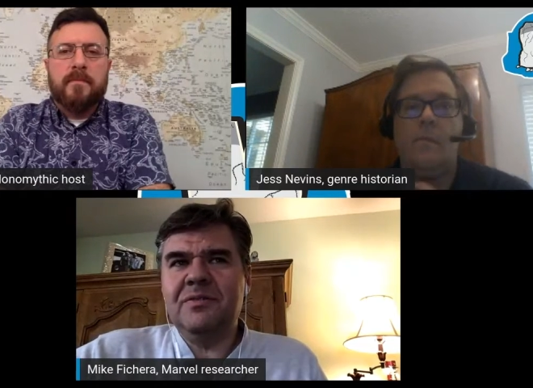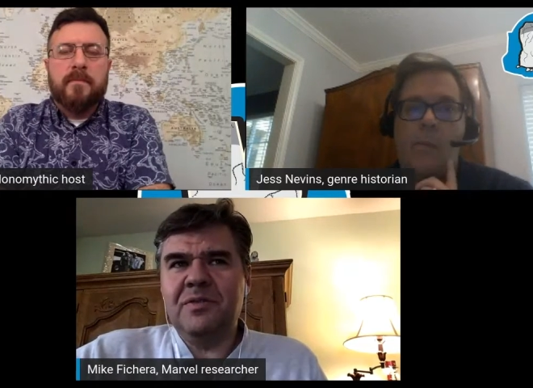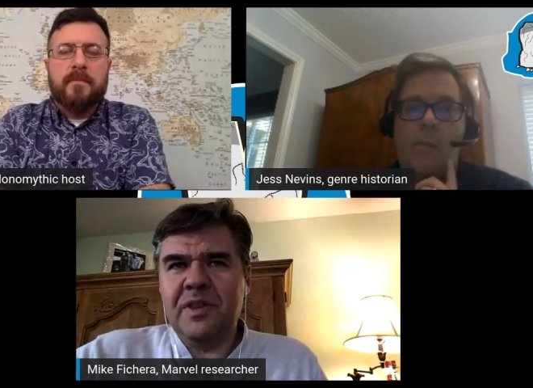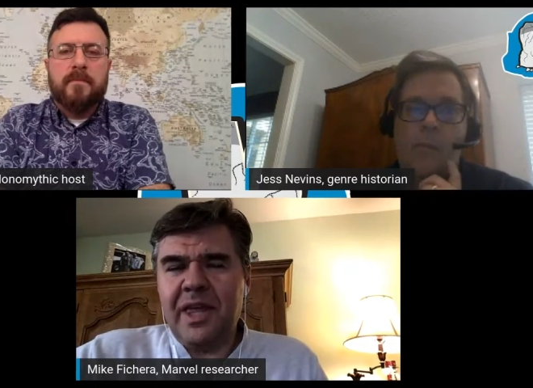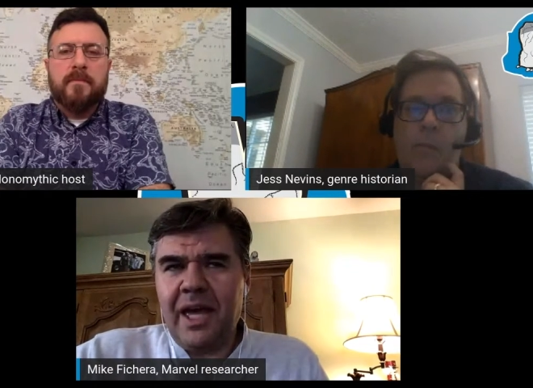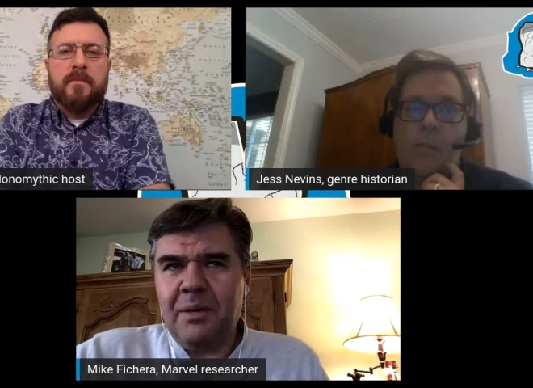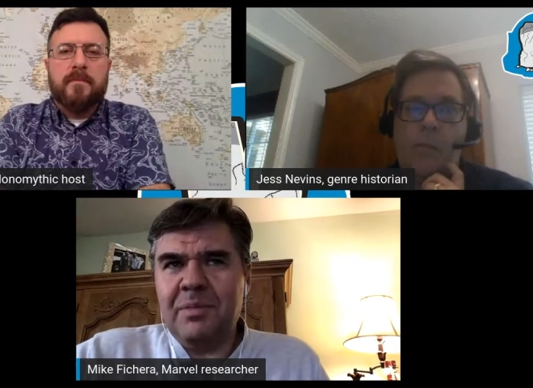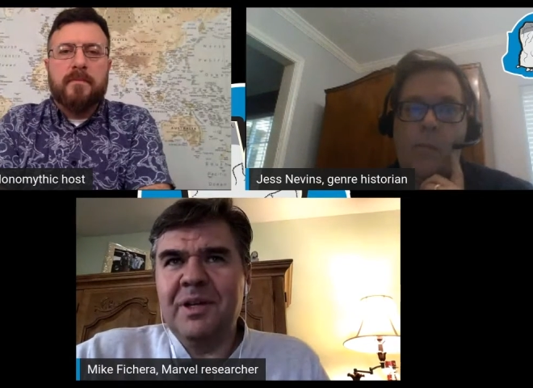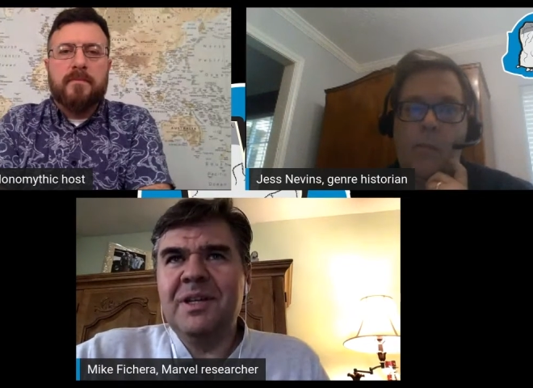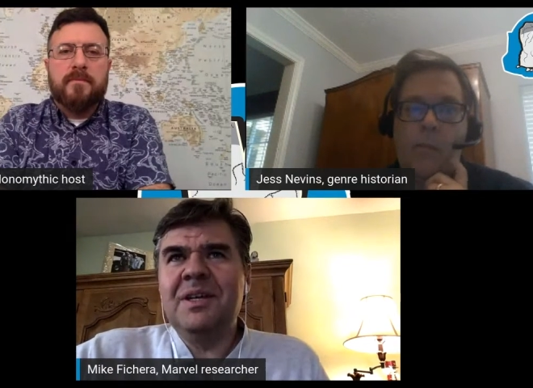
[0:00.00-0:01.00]
Speaker 1: for
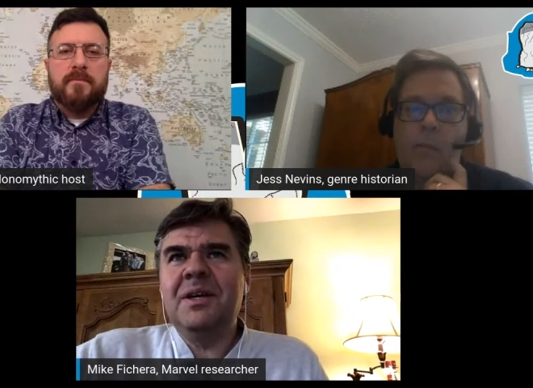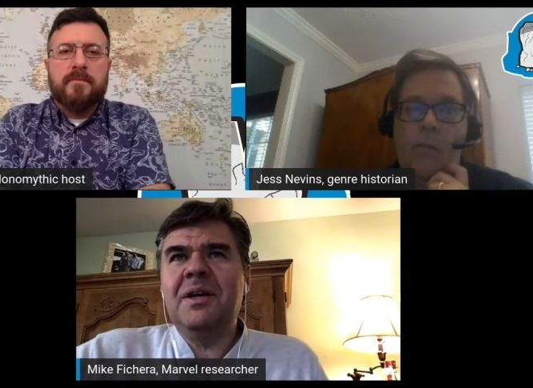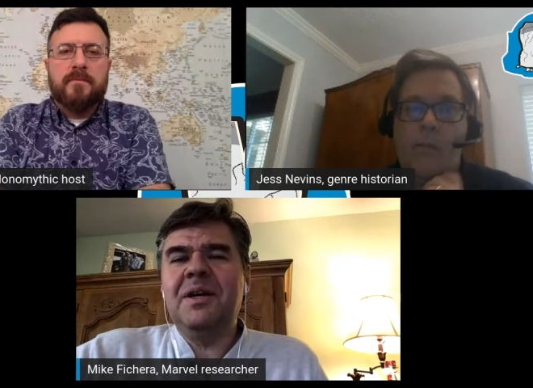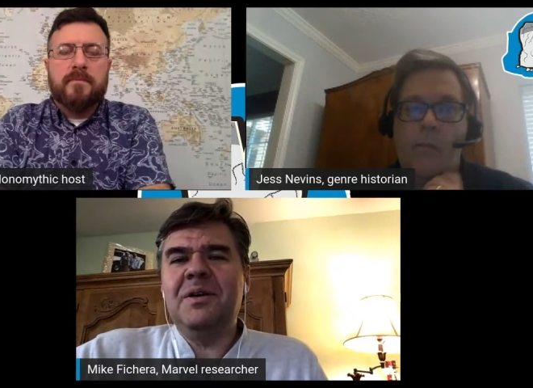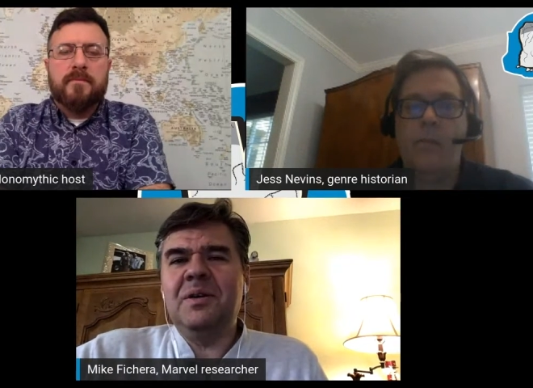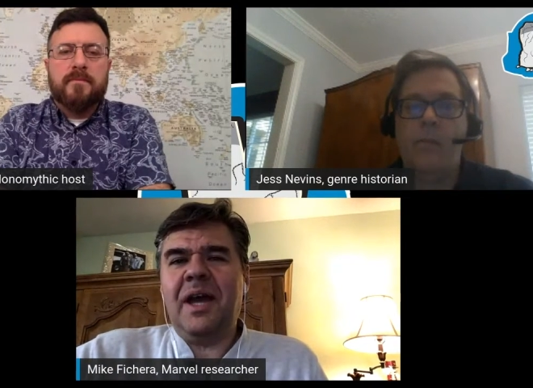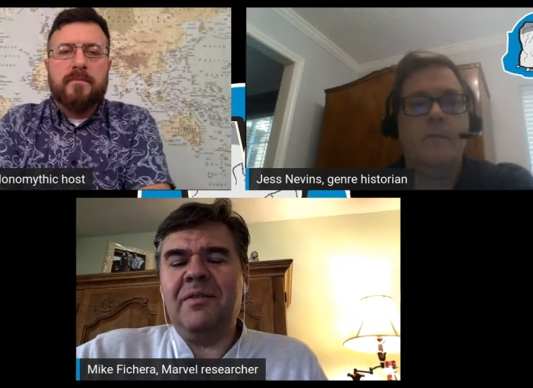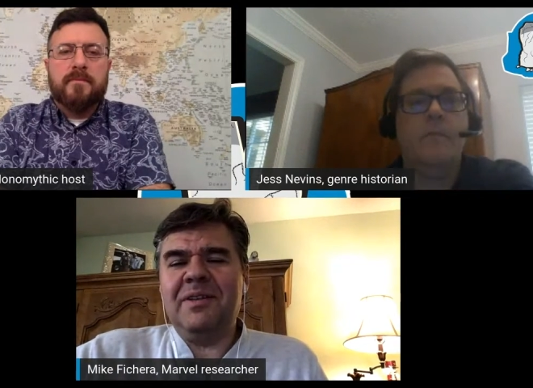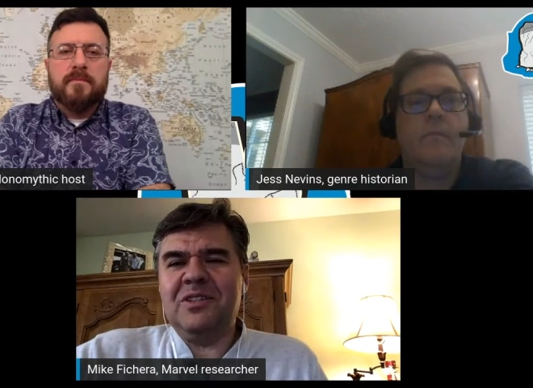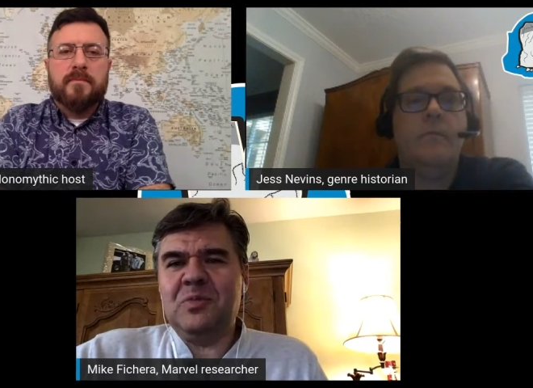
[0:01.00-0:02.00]
them
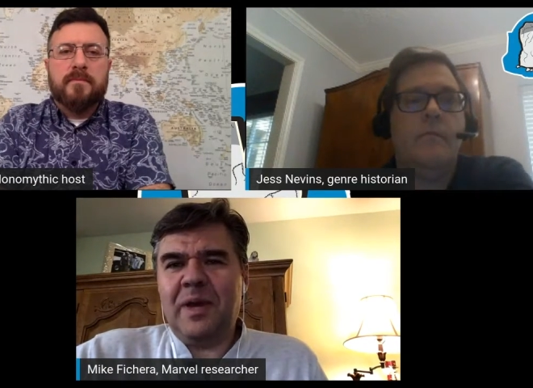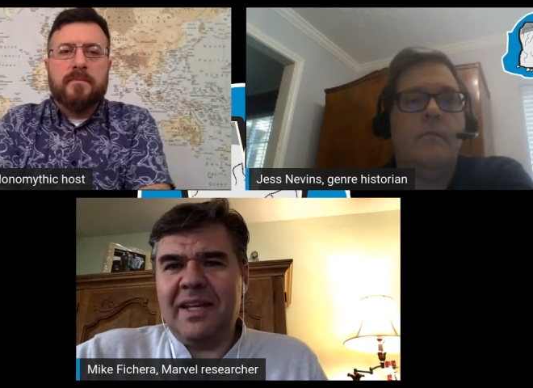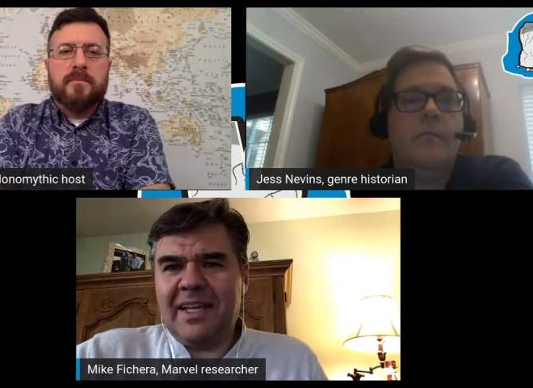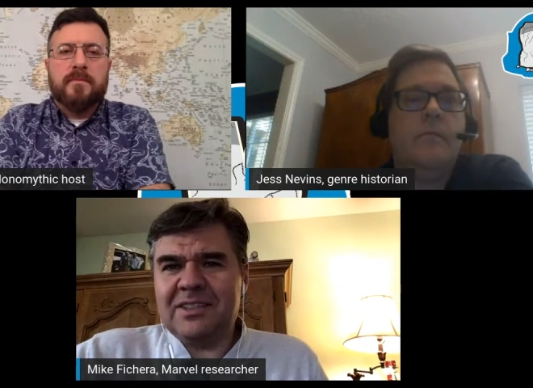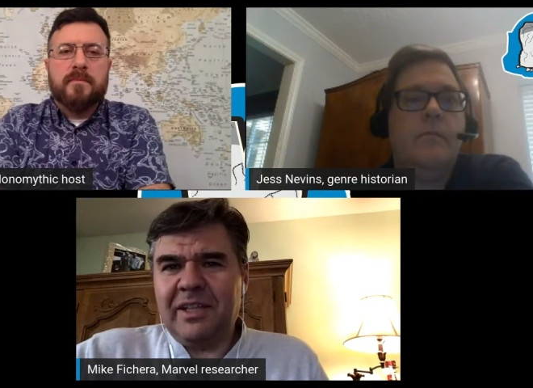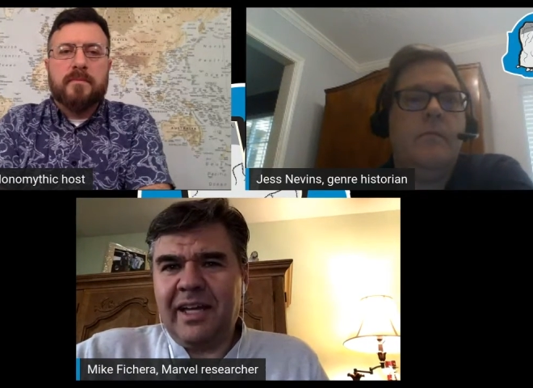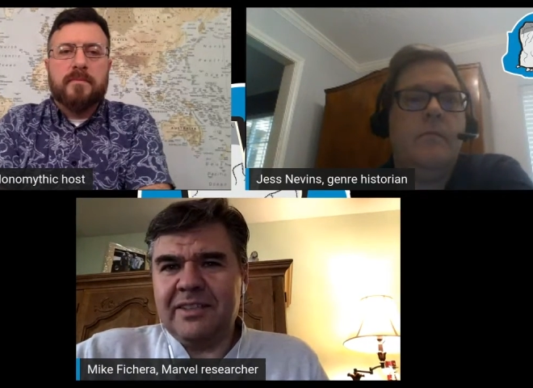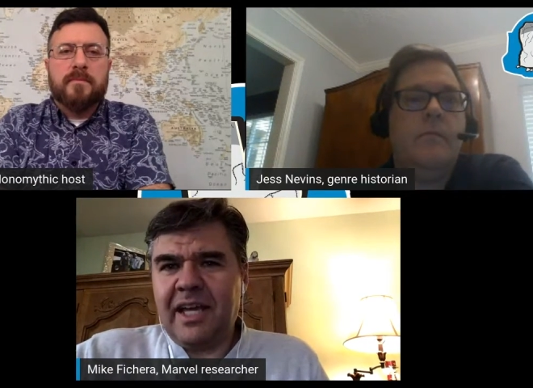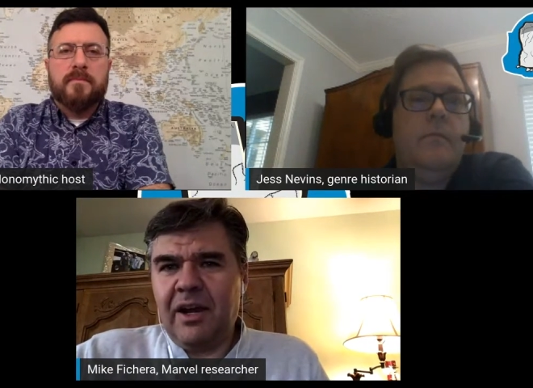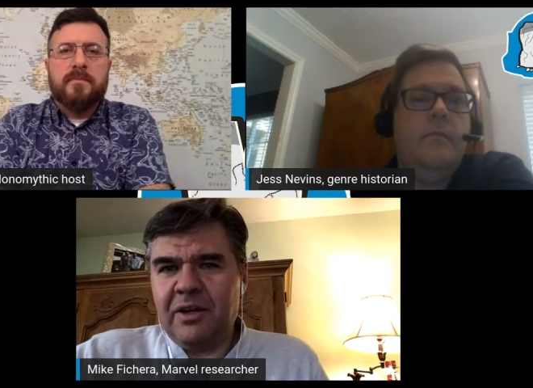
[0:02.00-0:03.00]
having the spandex
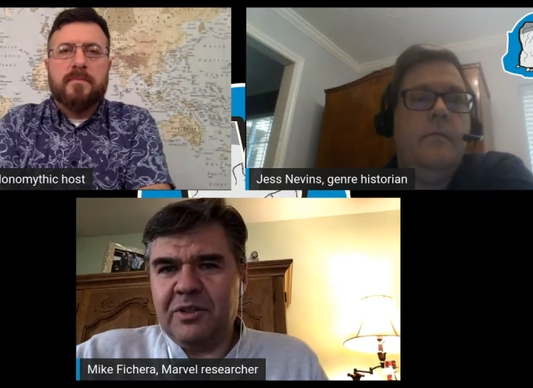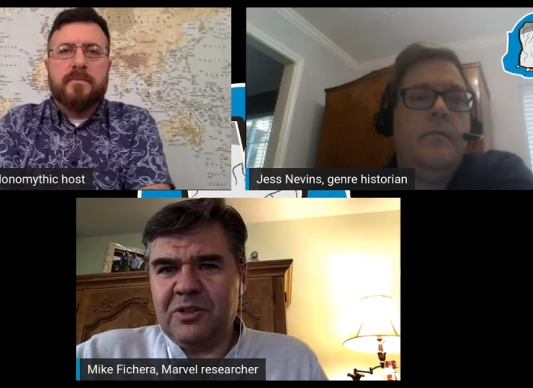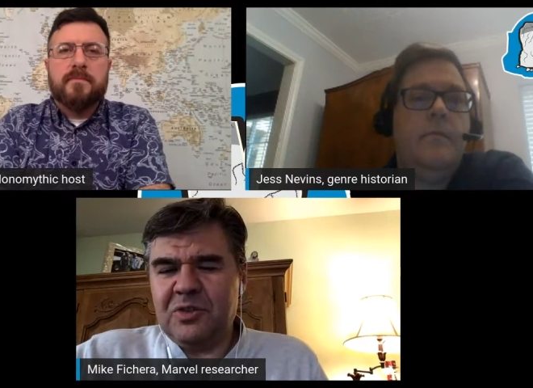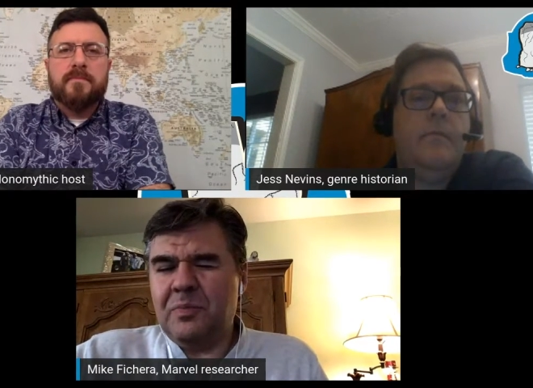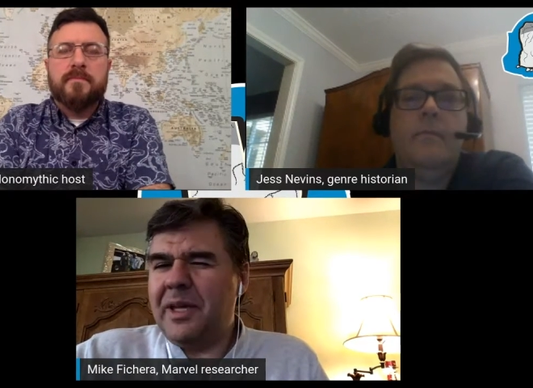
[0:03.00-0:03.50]
clad characters